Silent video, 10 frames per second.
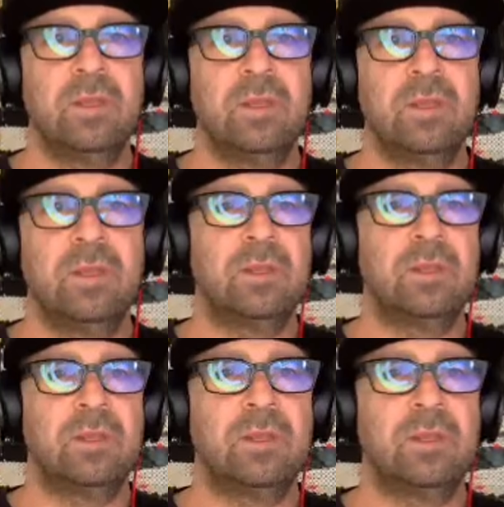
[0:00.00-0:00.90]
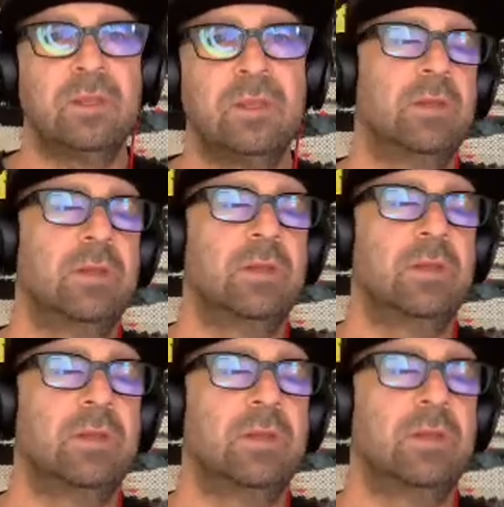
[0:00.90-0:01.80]

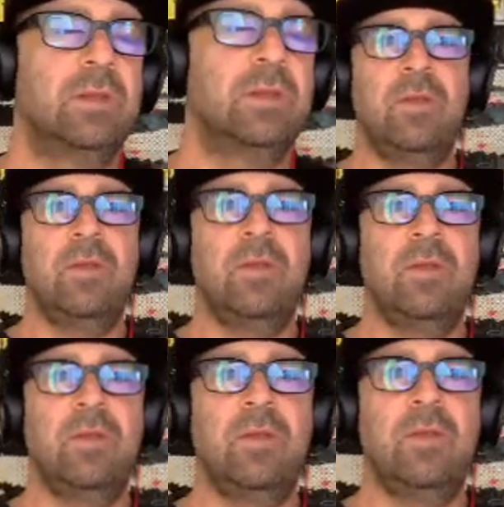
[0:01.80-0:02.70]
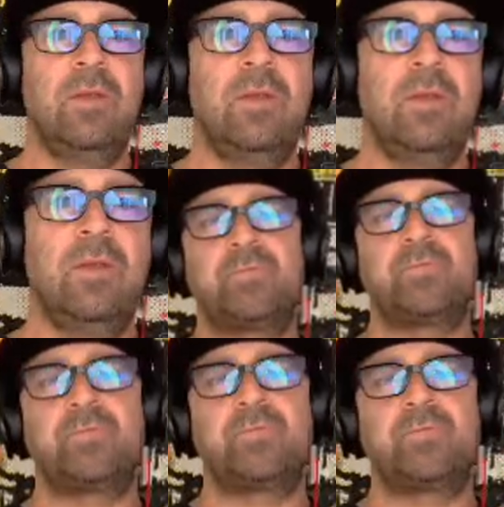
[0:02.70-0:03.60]

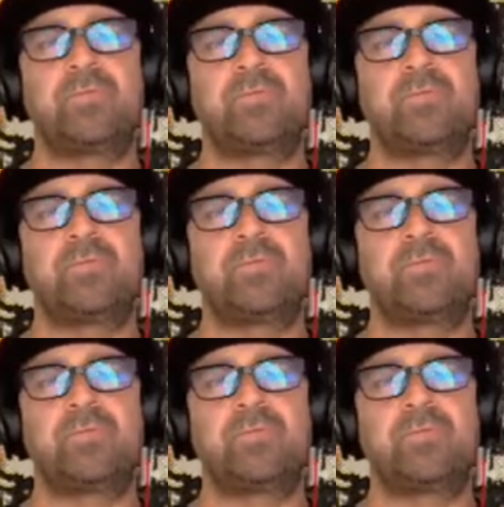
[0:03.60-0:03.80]
This person isn't speaking.